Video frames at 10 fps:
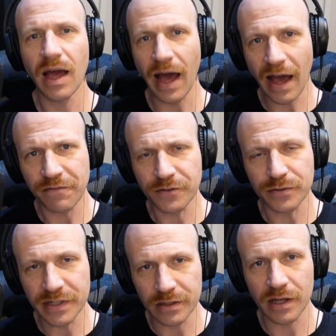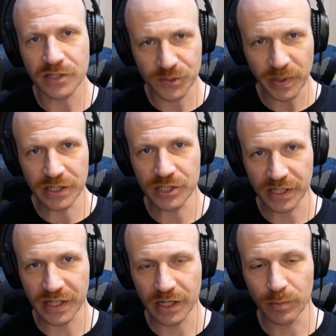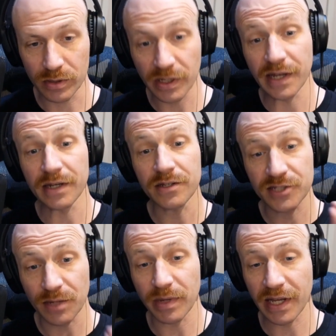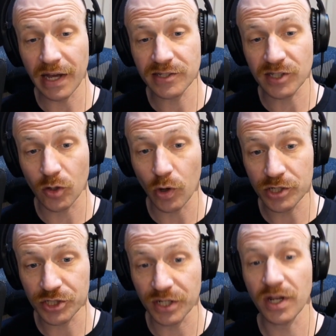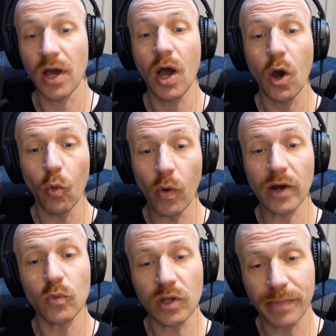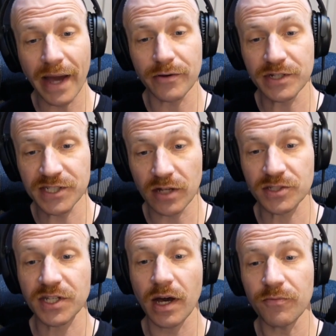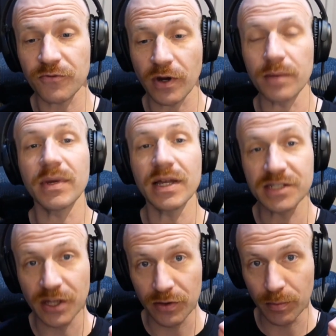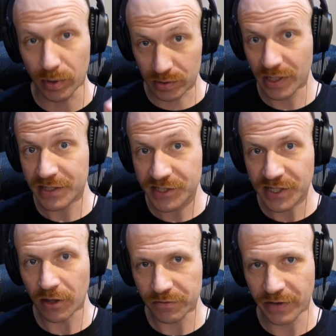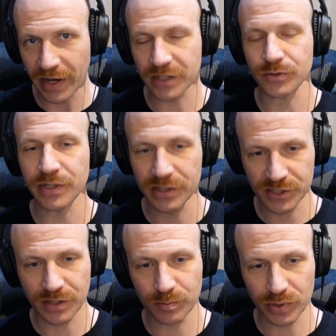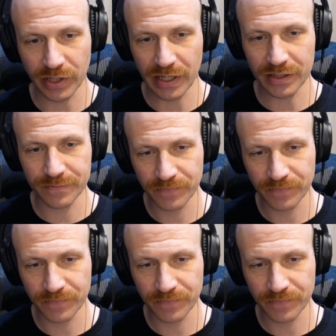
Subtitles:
After Elon's speech at Giga Berlin, somebody asked the question, where will battery cells come from until the Berlin cell factory is complete?